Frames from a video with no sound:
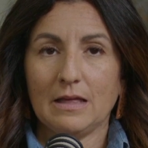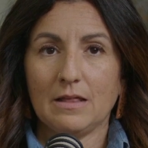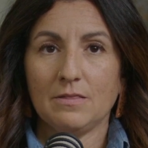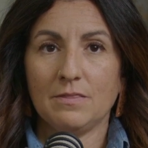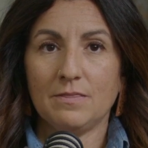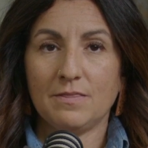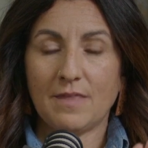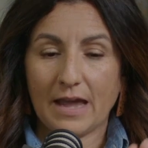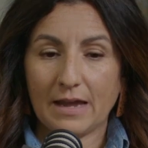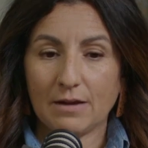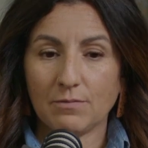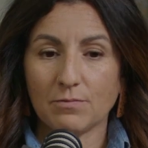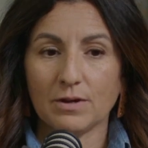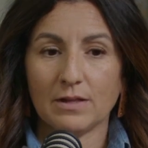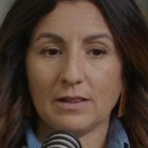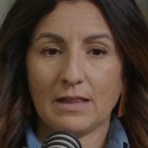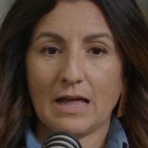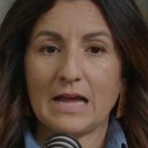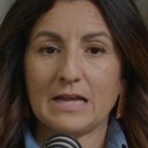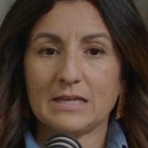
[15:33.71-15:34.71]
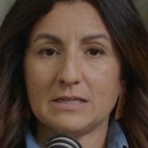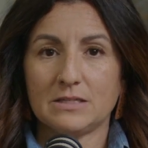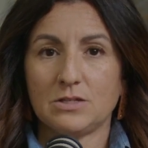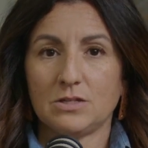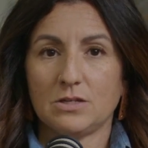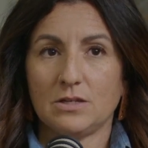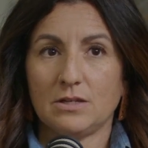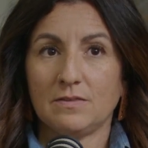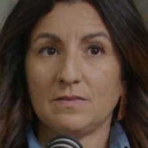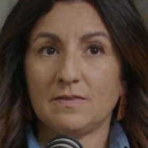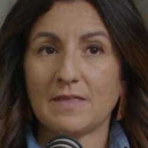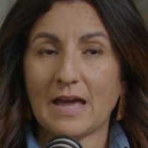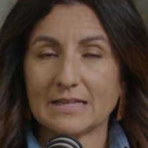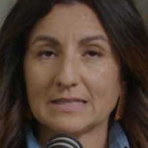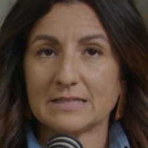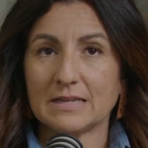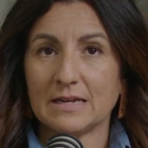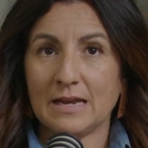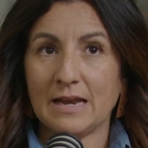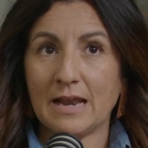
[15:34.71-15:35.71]
they realize
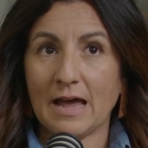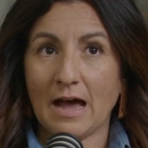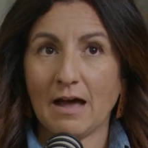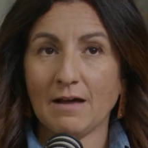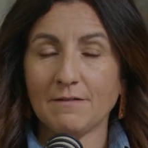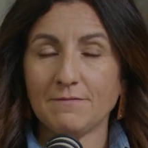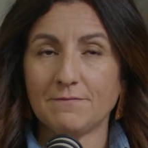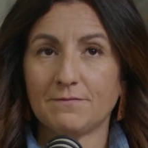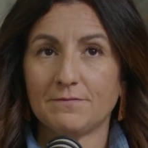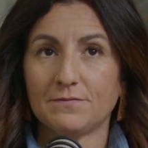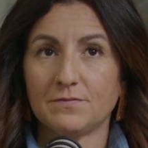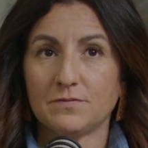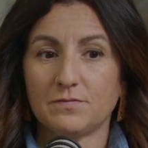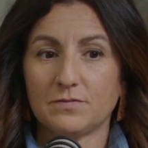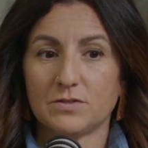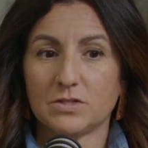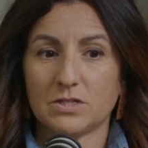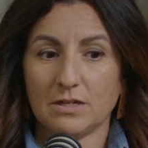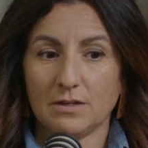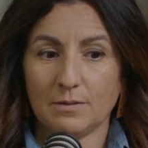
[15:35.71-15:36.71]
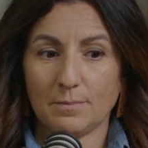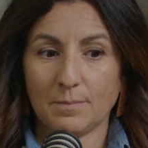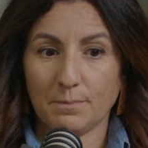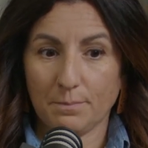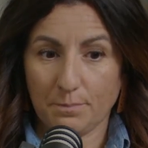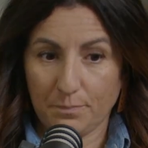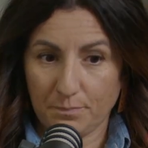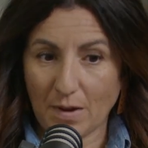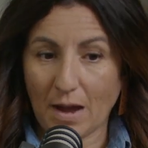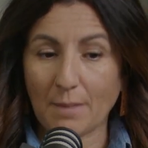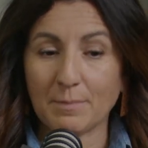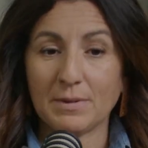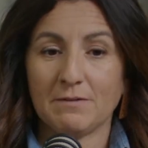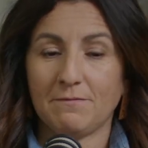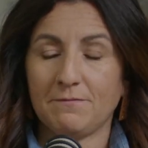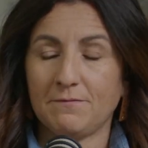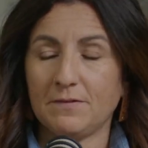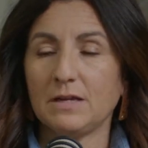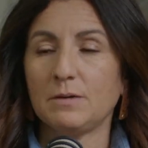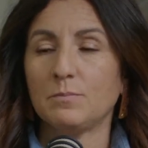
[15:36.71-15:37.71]
that's enough to I'm going
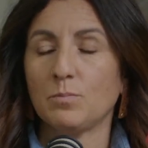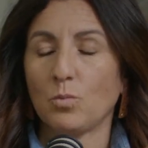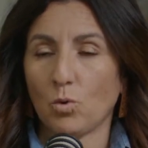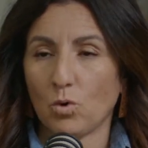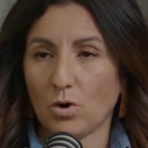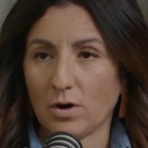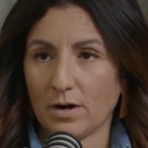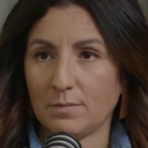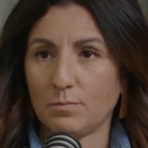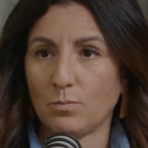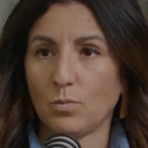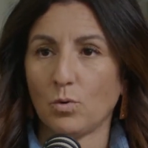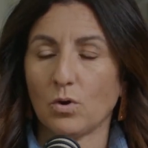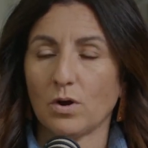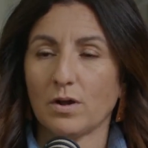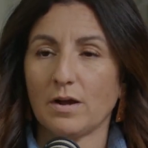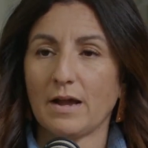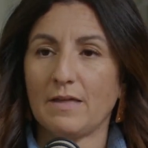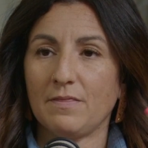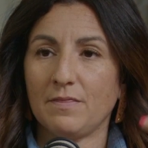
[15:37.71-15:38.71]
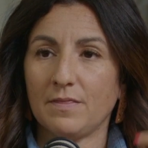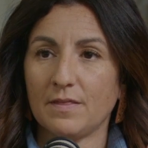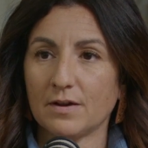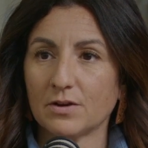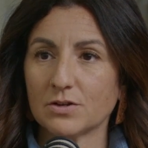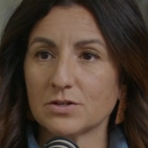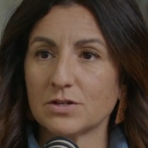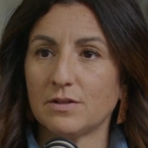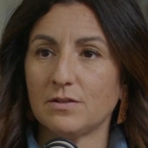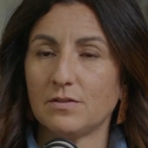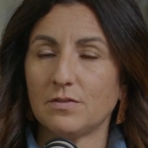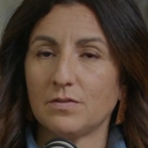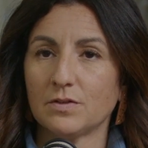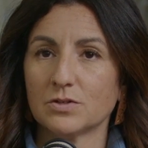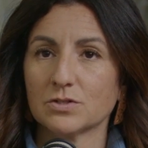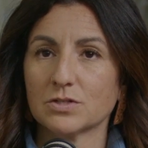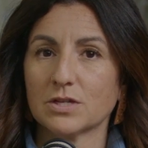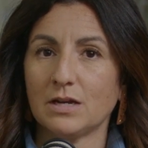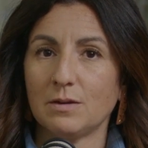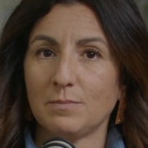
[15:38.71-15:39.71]
to feed more and more, mm-hmm. and there
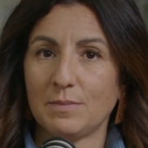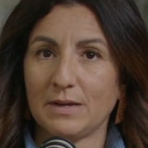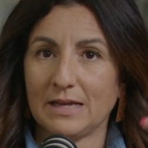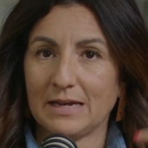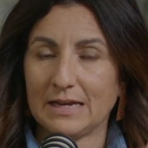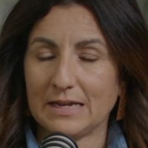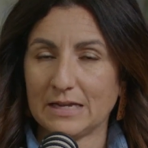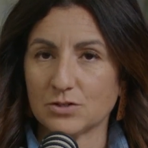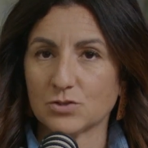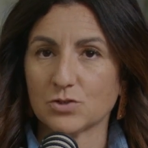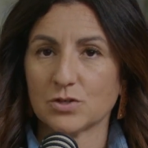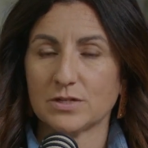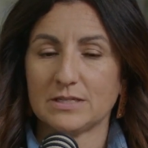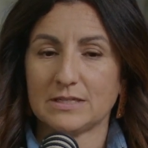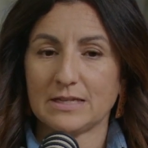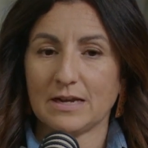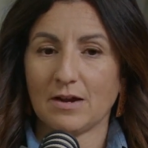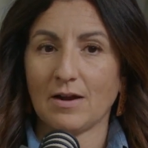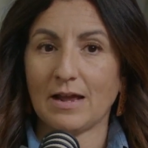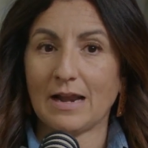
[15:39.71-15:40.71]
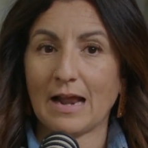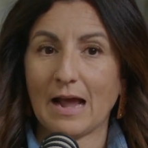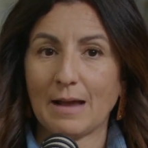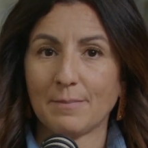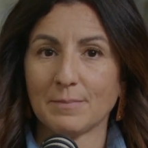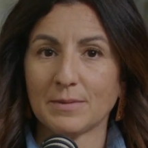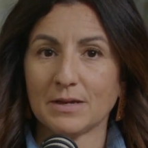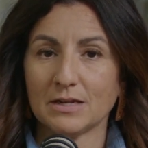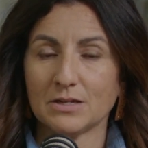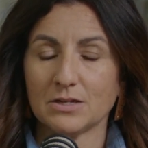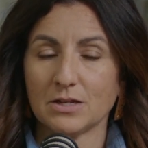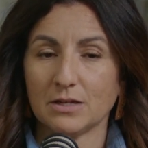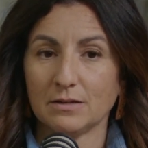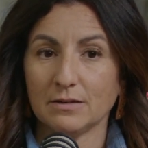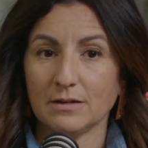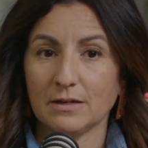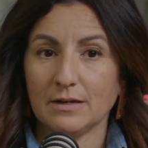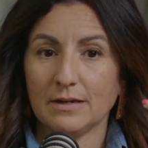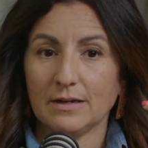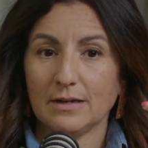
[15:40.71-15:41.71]
there's going to be an interest there, and I'm going to
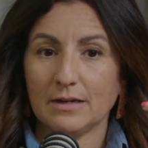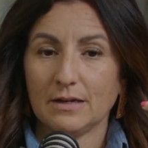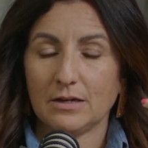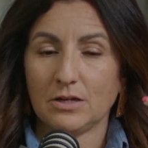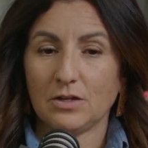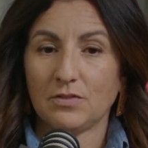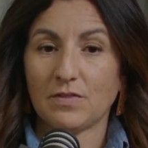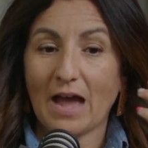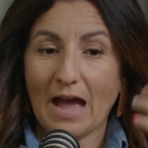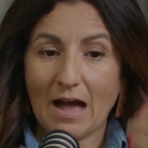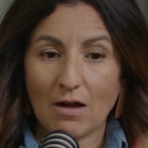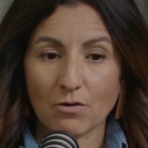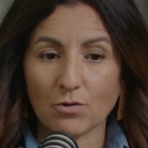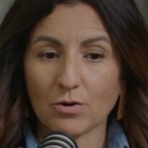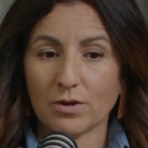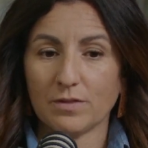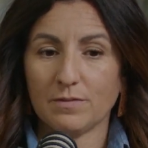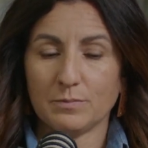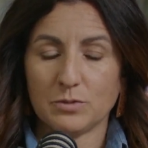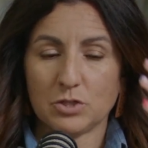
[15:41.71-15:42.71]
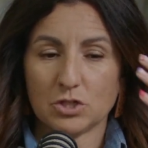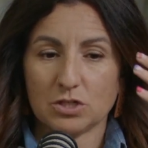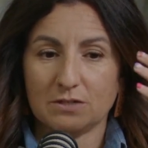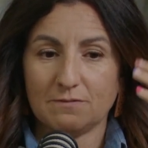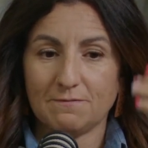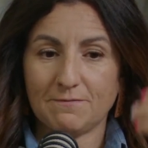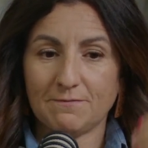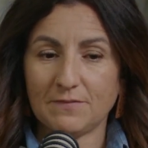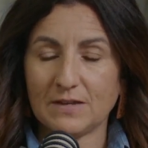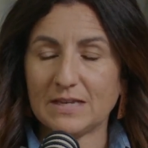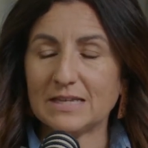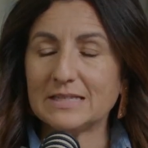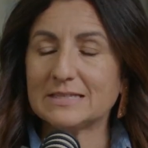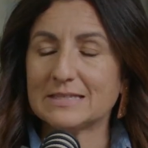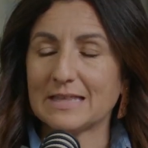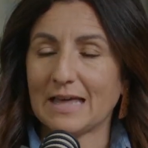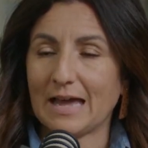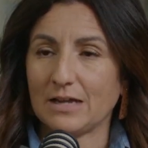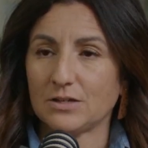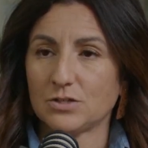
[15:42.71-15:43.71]
the algorithm just feeds
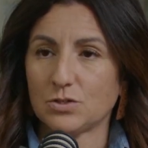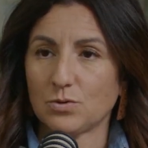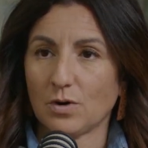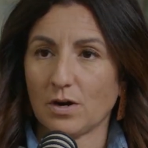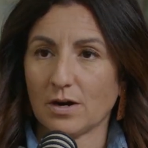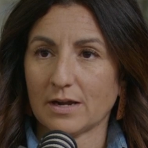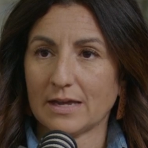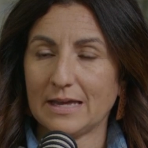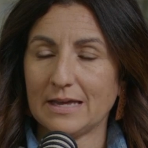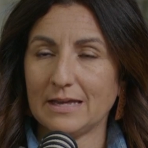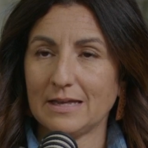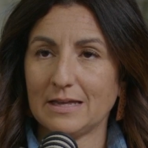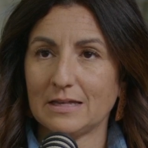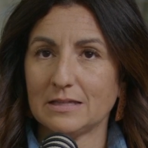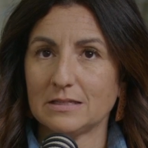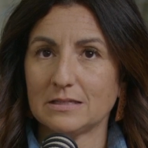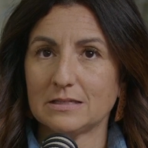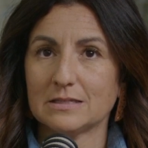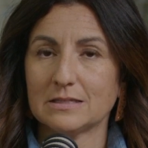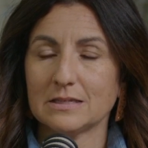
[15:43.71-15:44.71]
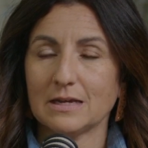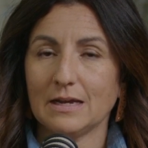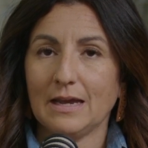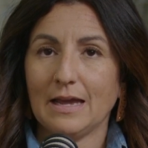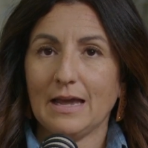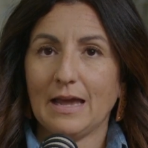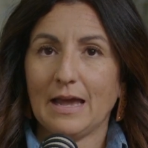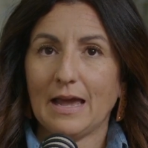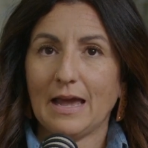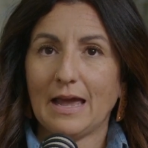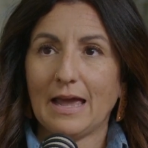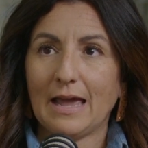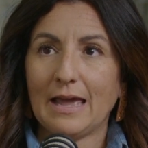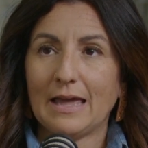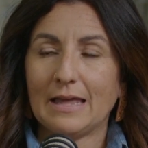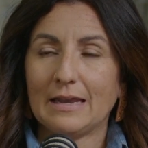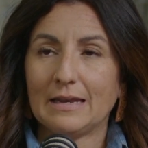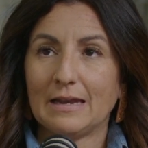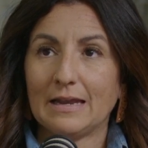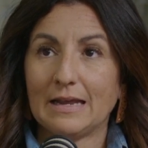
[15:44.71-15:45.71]
that to our kids,
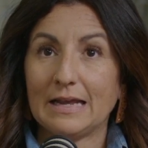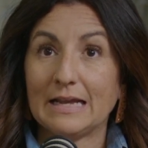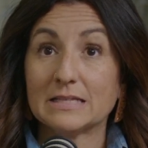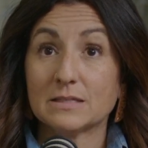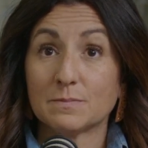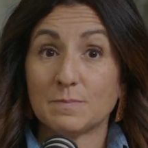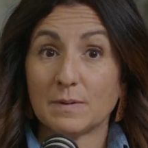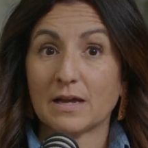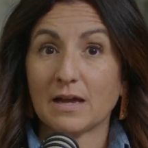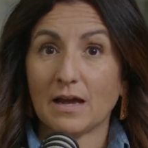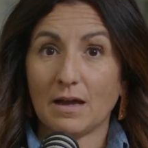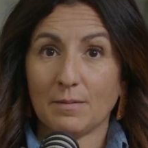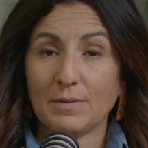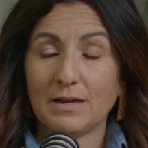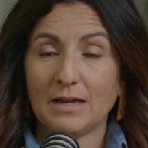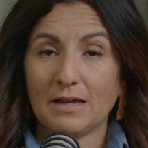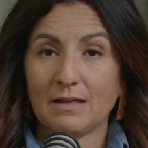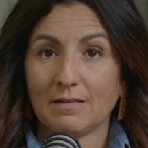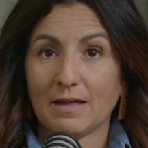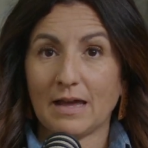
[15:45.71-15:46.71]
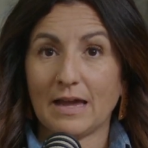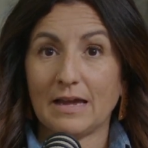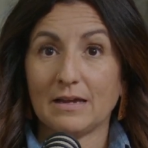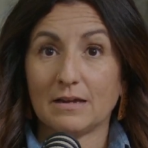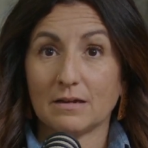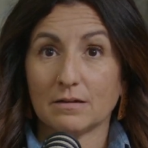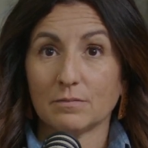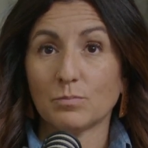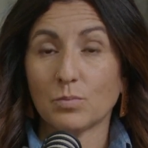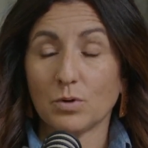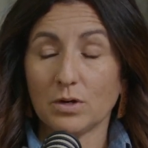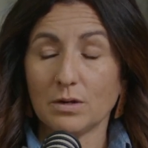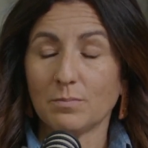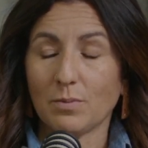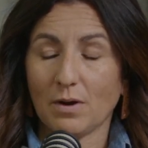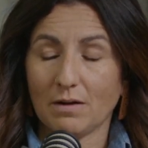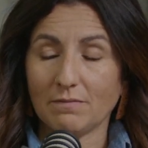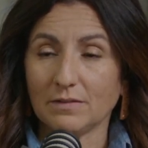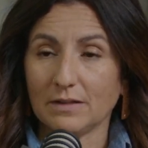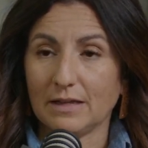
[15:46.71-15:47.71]
and it's becoming like pretty
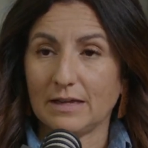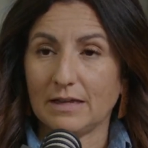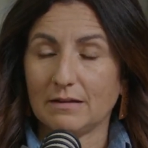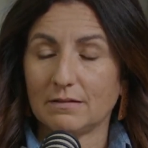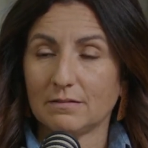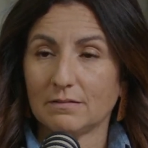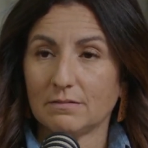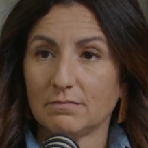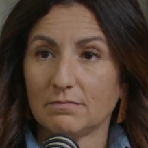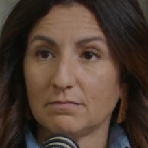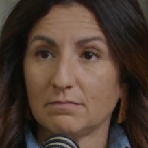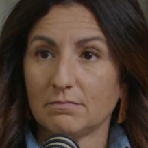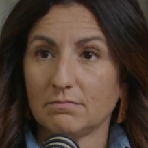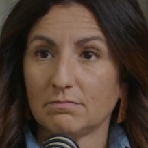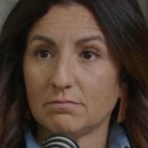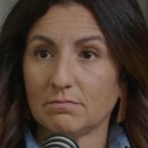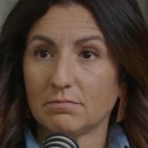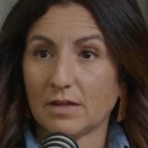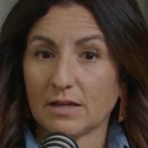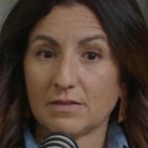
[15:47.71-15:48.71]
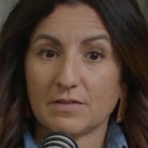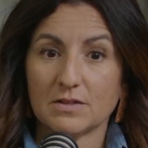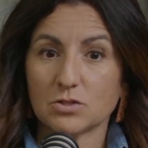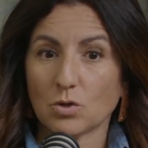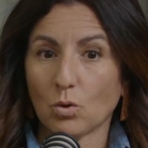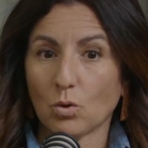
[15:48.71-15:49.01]
prevalent, like this yeah.